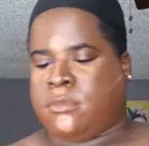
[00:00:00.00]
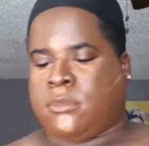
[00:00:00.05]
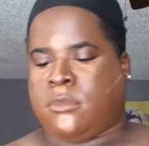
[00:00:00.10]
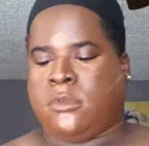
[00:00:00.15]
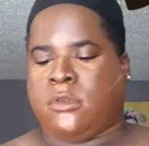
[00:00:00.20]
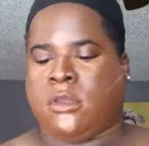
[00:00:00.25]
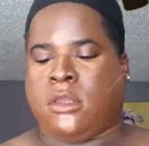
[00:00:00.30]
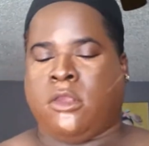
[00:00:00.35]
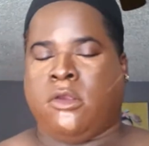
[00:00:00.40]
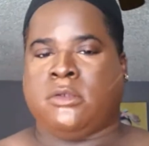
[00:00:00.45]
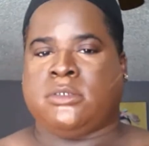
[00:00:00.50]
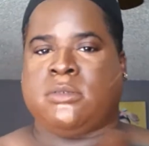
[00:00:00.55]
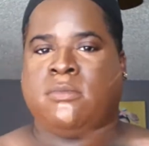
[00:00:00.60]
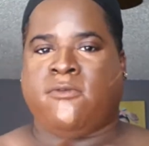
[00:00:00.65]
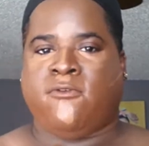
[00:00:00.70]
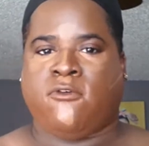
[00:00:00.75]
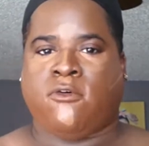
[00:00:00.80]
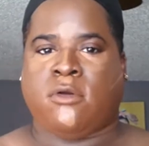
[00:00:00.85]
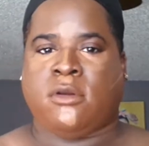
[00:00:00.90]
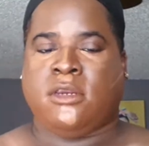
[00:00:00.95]
You can use them
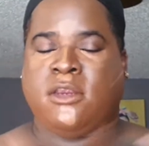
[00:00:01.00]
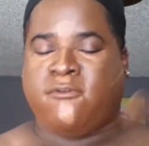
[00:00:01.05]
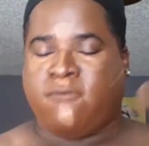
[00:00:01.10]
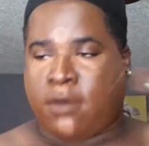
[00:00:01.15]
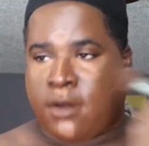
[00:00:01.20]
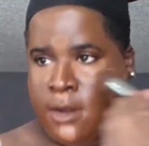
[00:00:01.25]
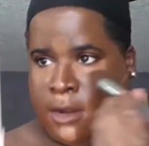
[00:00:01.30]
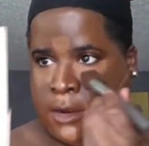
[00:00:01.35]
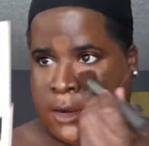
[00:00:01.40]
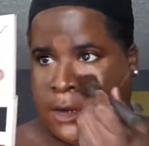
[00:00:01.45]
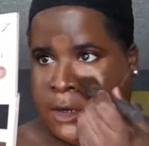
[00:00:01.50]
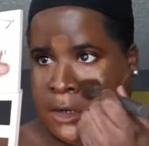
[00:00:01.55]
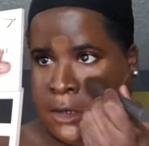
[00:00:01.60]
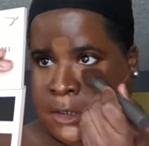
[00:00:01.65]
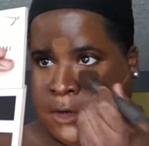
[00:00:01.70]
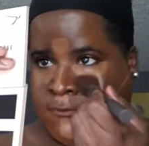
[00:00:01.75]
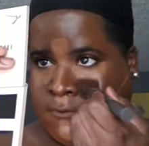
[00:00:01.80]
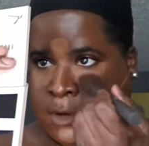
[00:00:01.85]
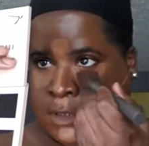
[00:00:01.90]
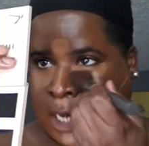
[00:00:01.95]
for different
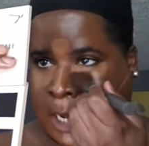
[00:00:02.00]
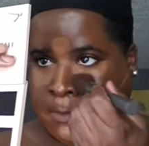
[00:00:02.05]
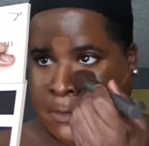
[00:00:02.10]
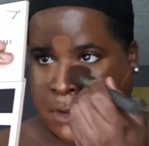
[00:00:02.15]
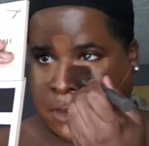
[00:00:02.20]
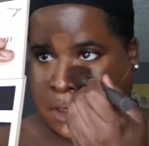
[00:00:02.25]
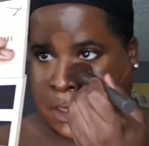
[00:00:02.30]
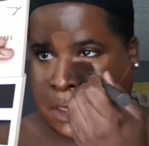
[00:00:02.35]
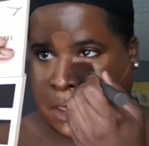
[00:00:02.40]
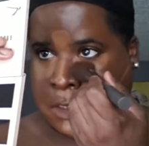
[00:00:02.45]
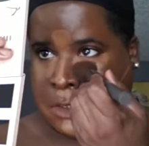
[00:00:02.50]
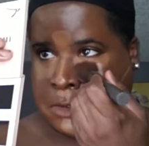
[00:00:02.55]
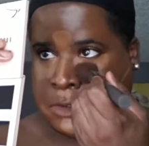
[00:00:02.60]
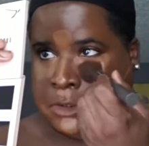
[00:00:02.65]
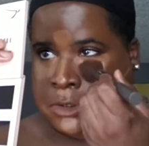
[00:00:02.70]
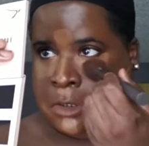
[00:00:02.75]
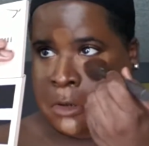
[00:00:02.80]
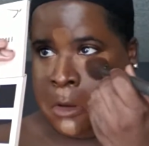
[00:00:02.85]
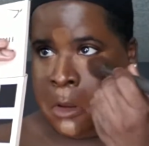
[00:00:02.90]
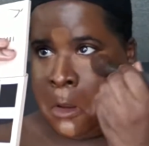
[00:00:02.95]
type of
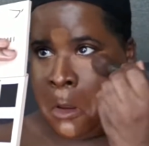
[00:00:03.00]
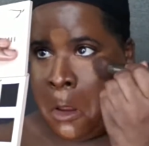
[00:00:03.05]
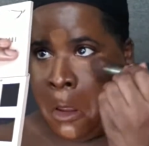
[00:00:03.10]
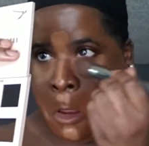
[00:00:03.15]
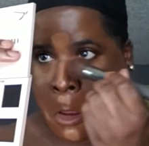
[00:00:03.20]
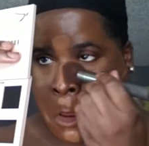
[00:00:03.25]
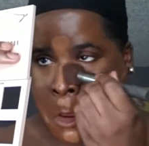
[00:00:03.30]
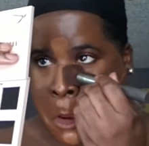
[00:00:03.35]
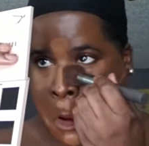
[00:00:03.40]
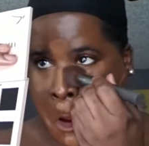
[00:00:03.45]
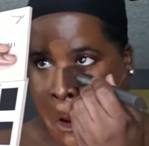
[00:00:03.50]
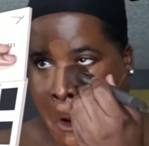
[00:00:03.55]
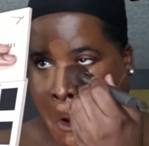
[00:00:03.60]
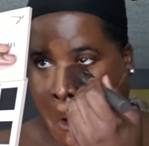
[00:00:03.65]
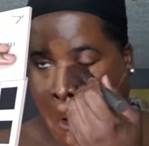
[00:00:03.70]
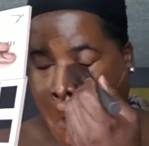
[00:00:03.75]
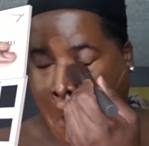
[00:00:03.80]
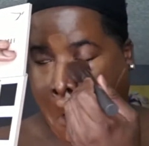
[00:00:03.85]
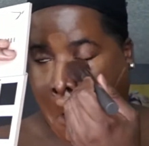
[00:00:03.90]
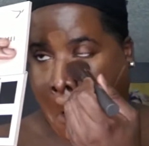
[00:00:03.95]
things.
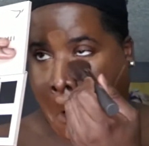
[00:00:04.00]
So